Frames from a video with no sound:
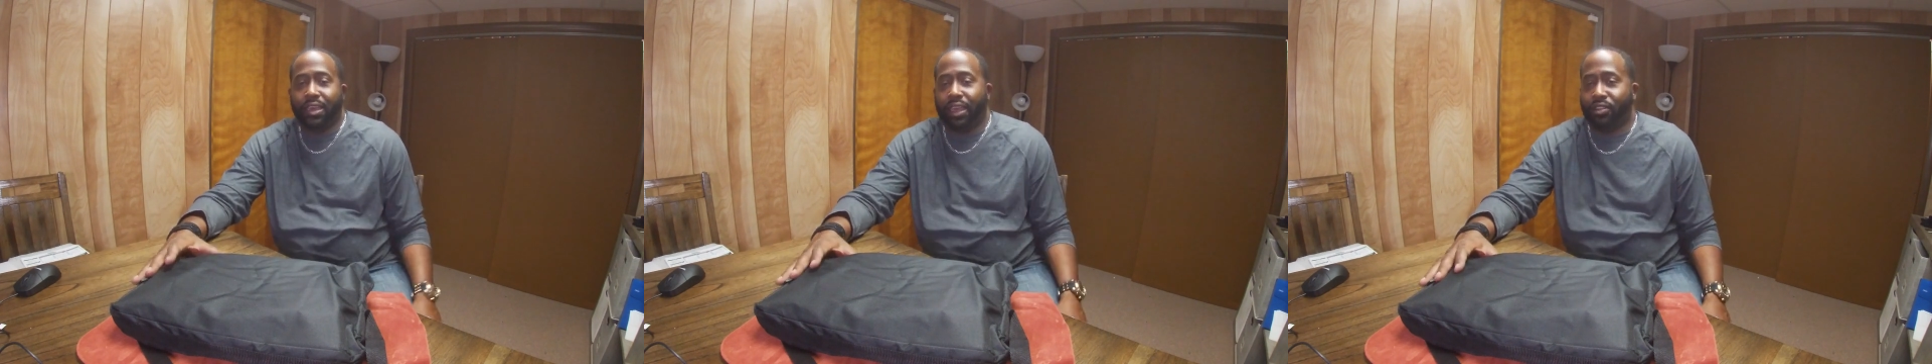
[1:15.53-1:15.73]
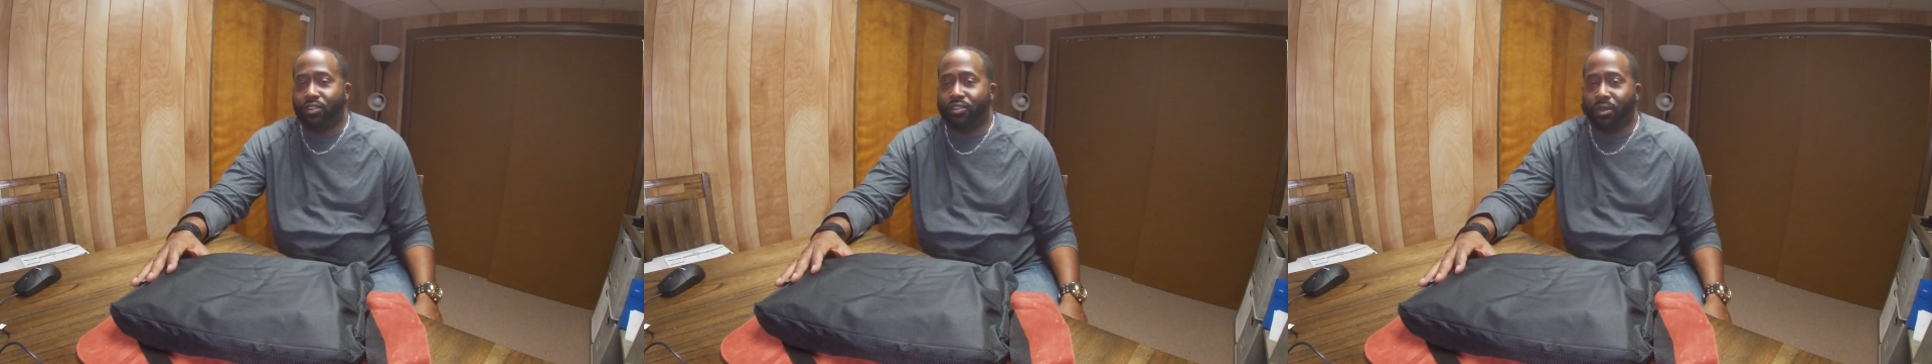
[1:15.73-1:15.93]

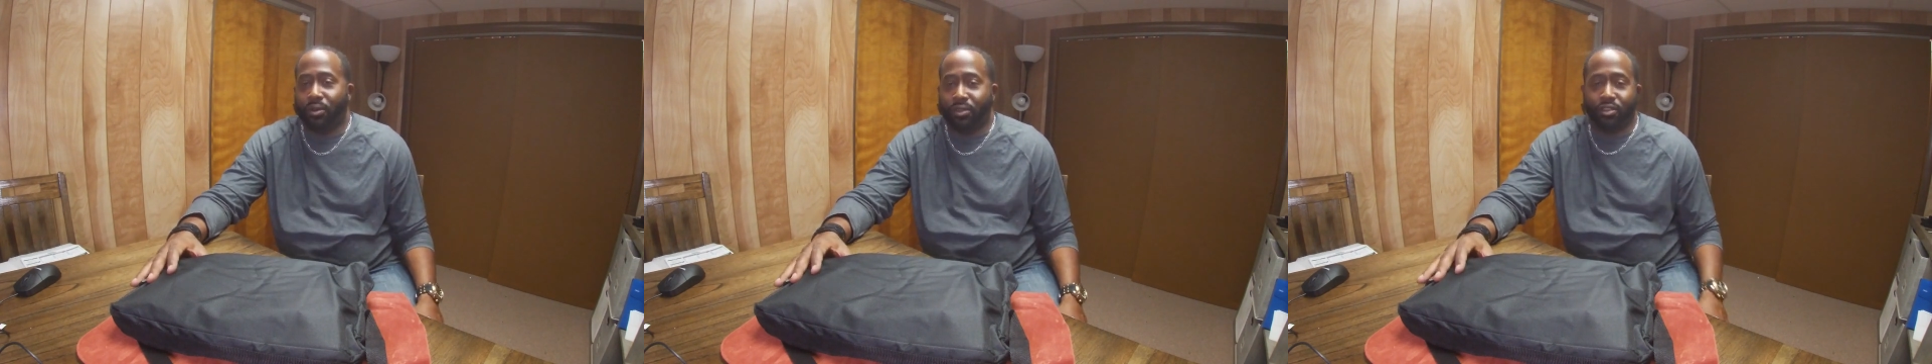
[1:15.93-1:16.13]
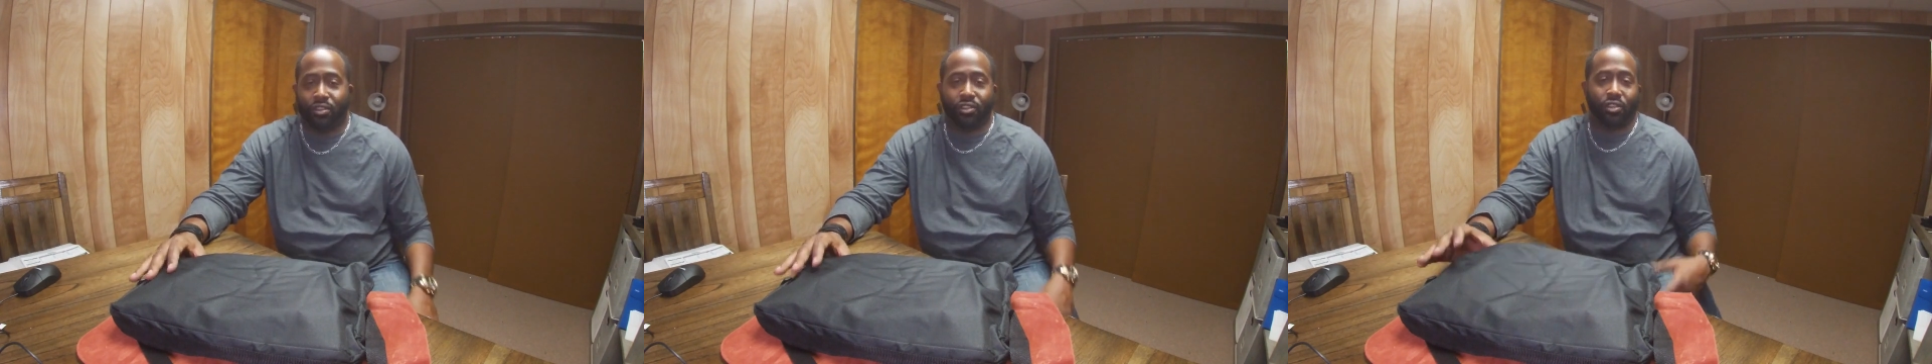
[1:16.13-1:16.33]
and so
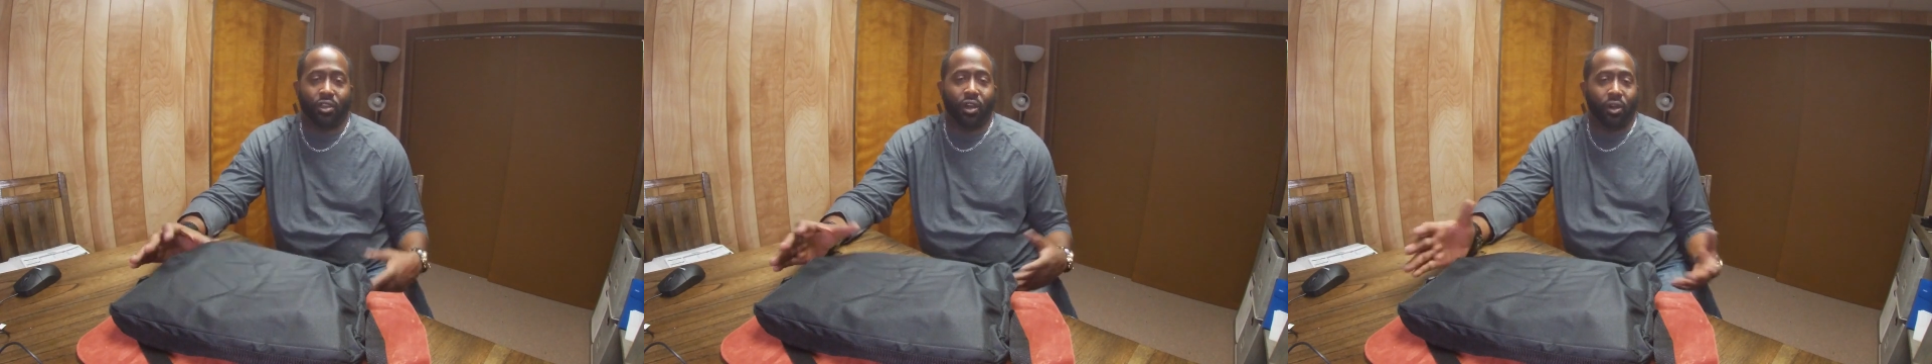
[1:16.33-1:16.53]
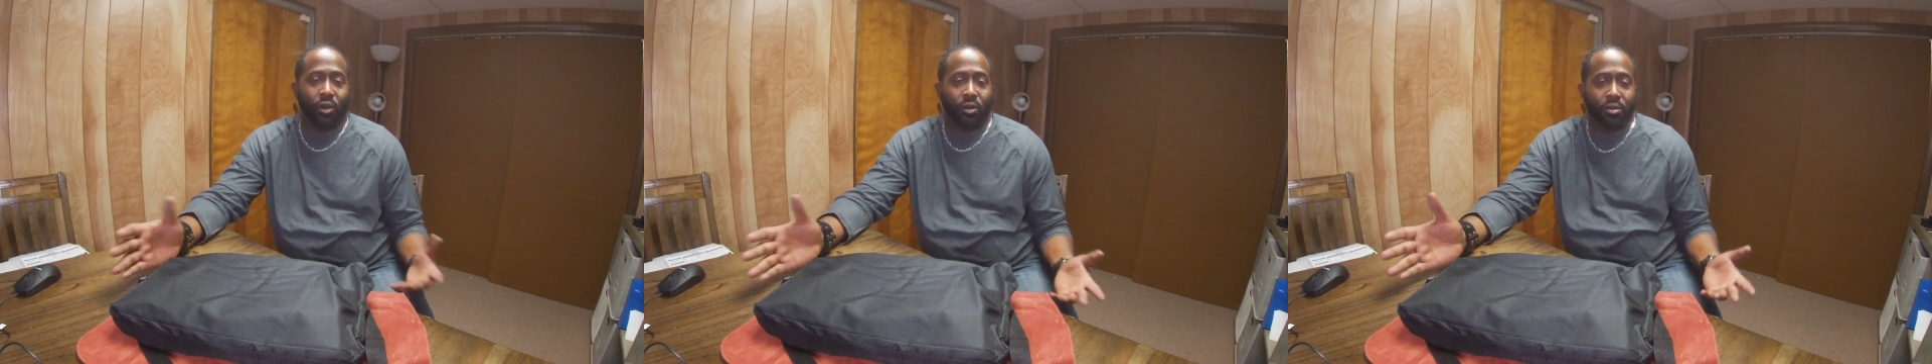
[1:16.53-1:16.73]
this is
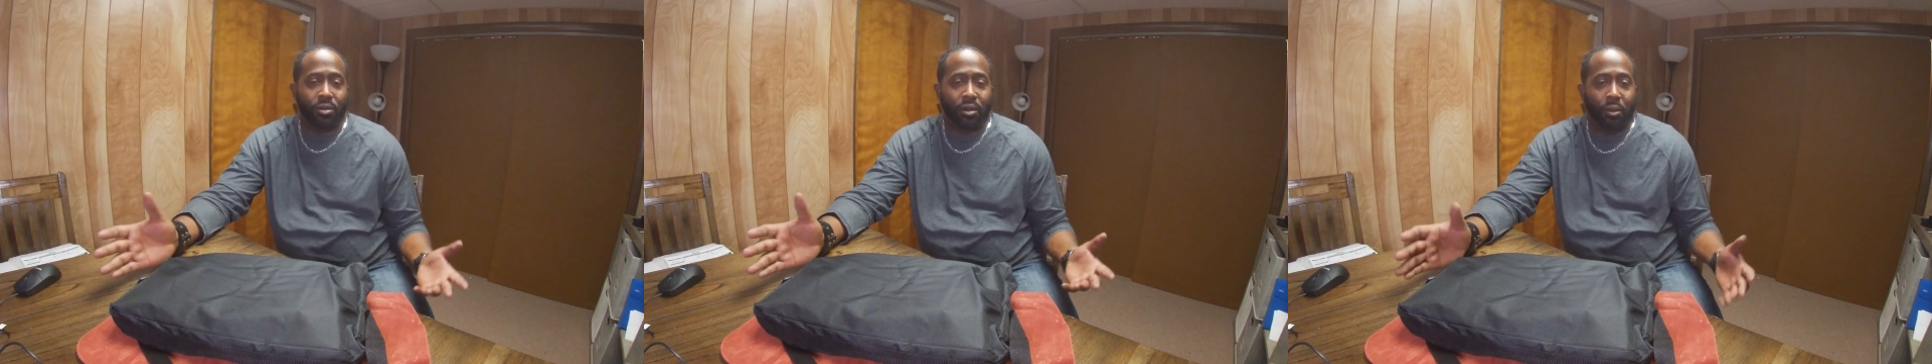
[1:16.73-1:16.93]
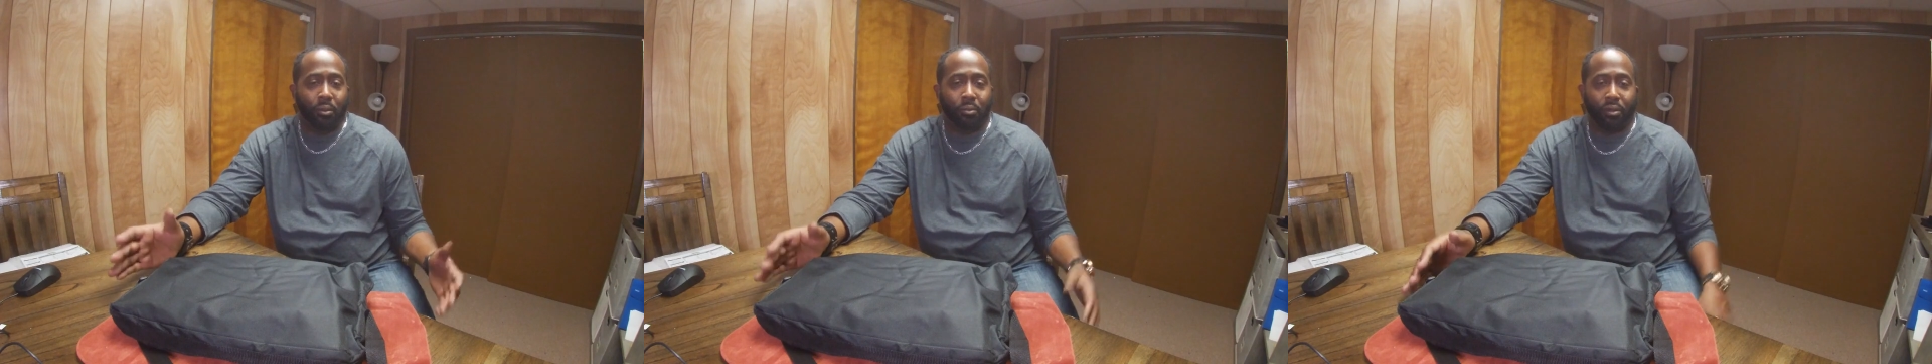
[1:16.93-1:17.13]
all
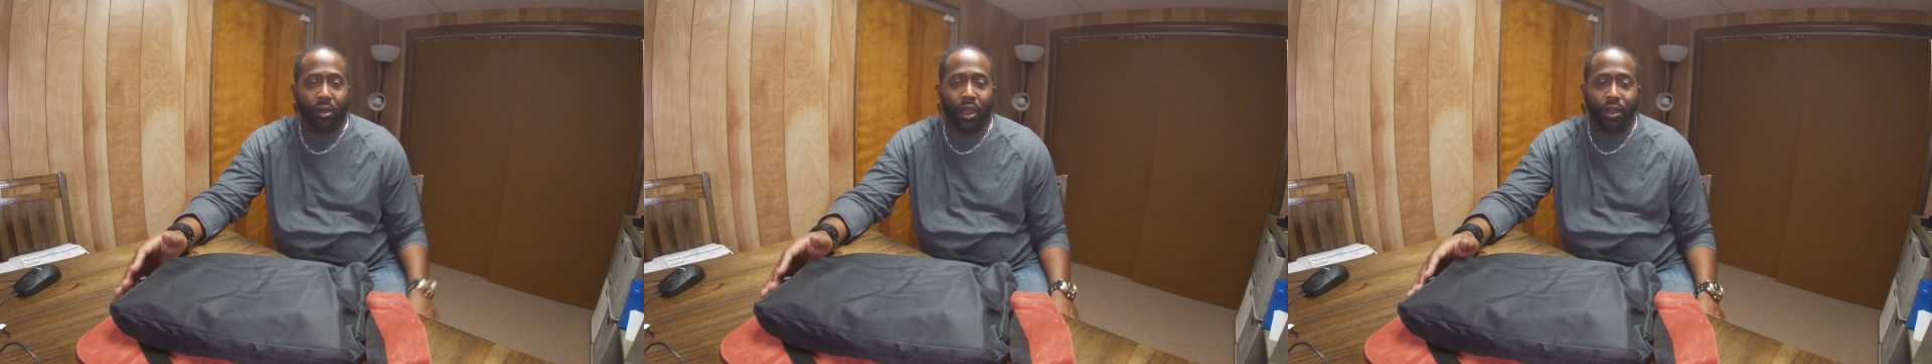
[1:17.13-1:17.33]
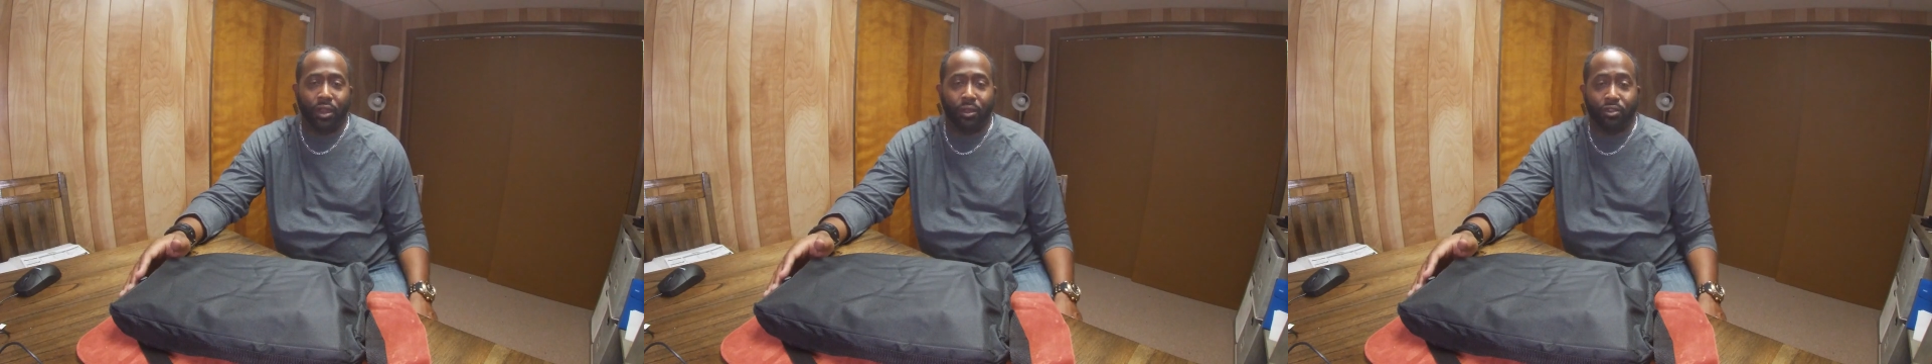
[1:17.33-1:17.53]

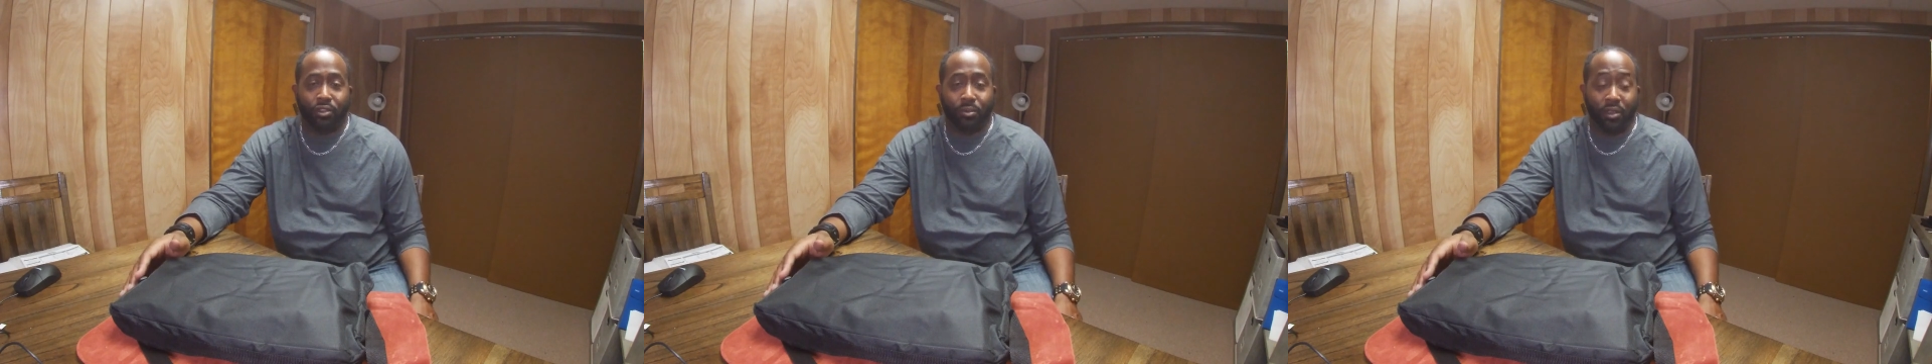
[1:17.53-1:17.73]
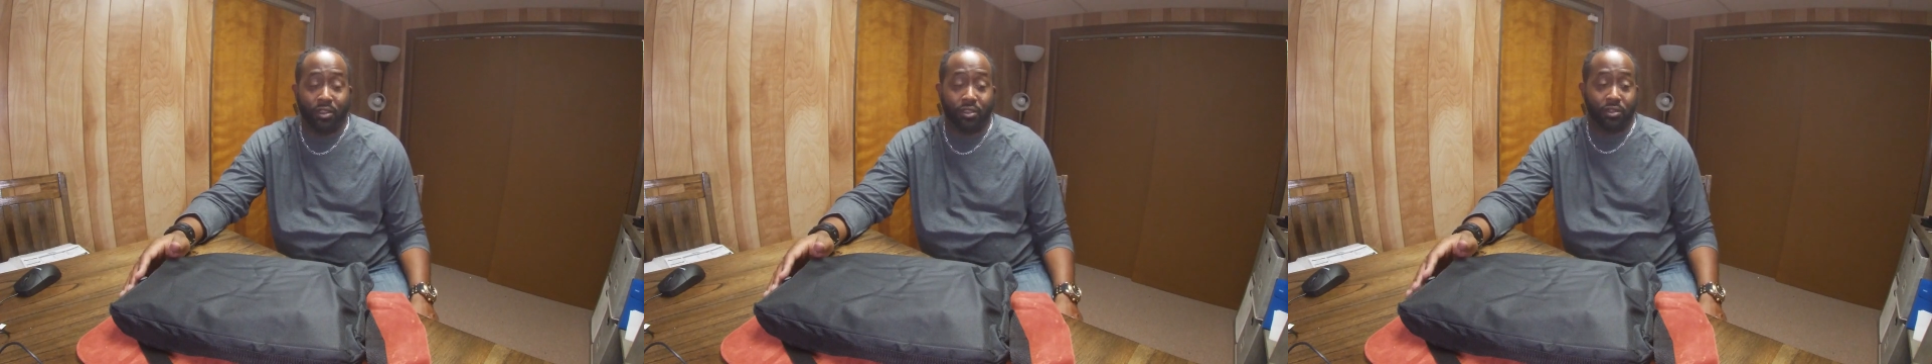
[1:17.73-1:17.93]
brand new to me.